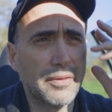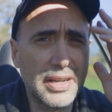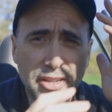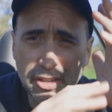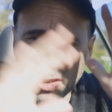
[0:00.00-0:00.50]

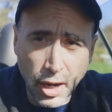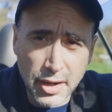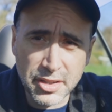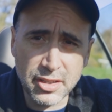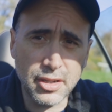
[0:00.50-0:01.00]
But there's
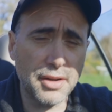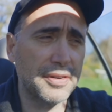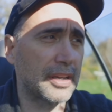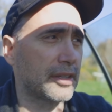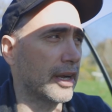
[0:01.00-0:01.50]
tons of
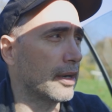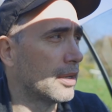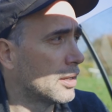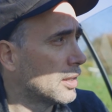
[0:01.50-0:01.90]
stuff out there.